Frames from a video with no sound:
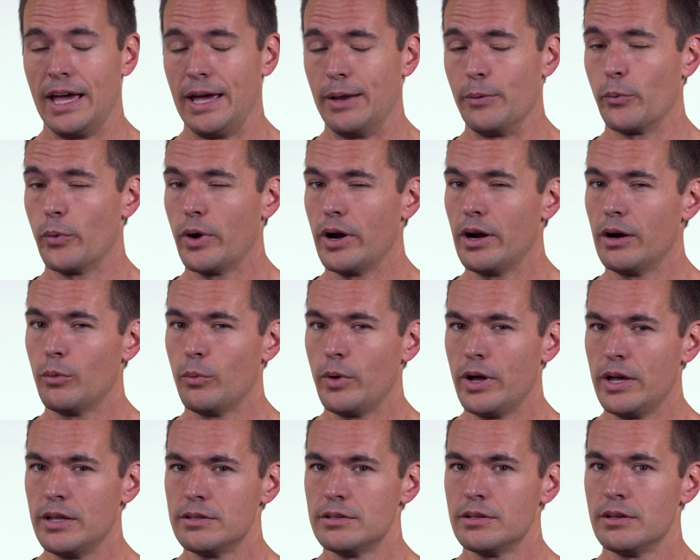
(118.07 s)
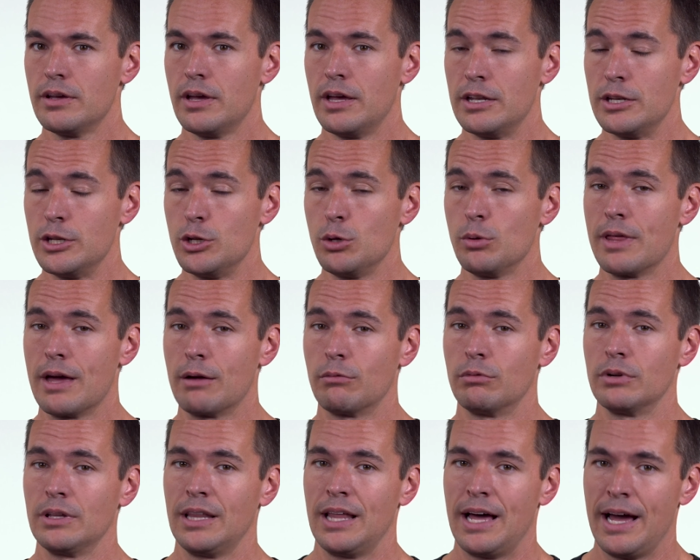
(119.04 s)
and where it went, and do
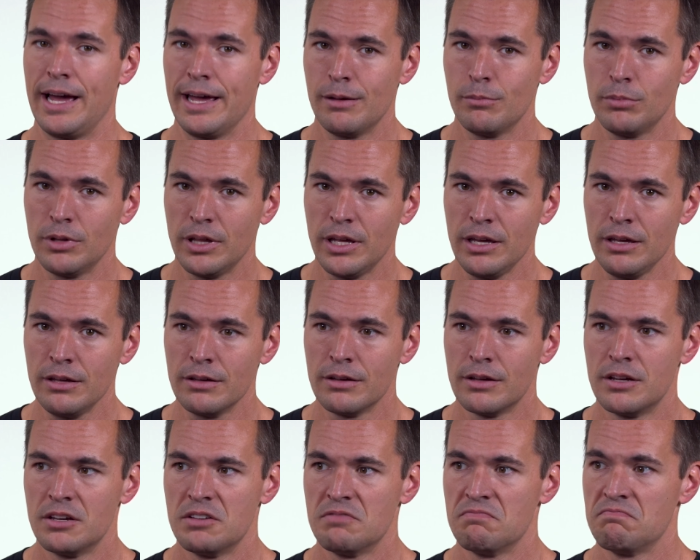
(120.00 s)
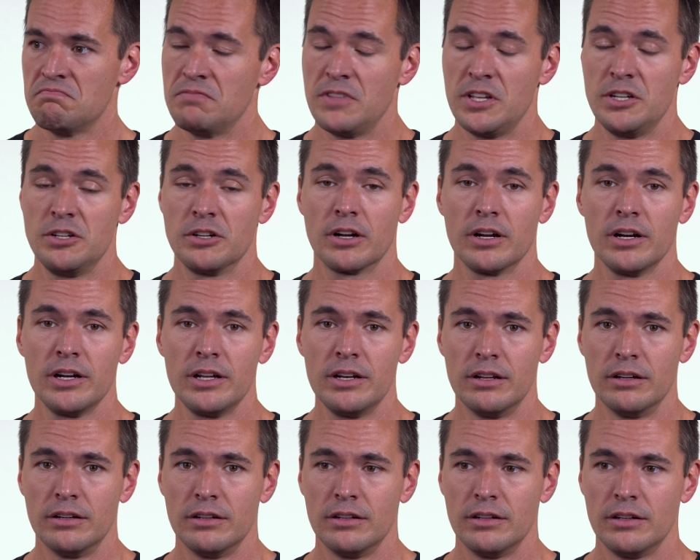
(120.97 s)
that reliably, then you're
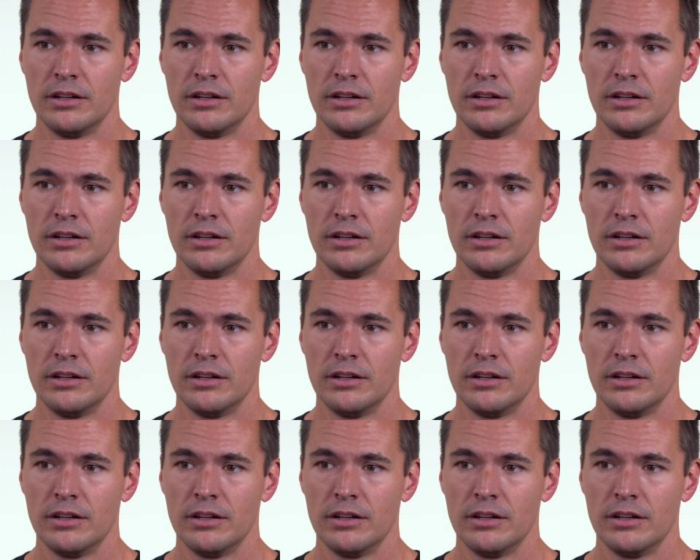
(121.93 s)
good.